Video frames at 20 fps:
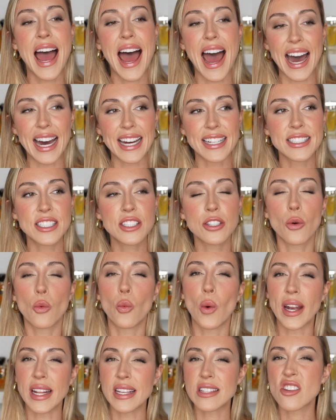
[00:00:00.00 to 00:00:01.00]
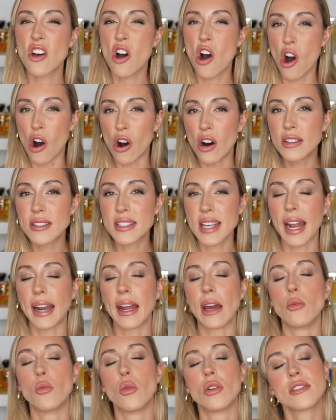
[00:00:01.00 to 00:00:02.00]
and when it's hot and
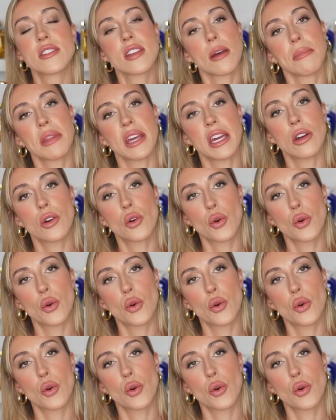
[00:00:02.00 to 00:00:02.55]
I want something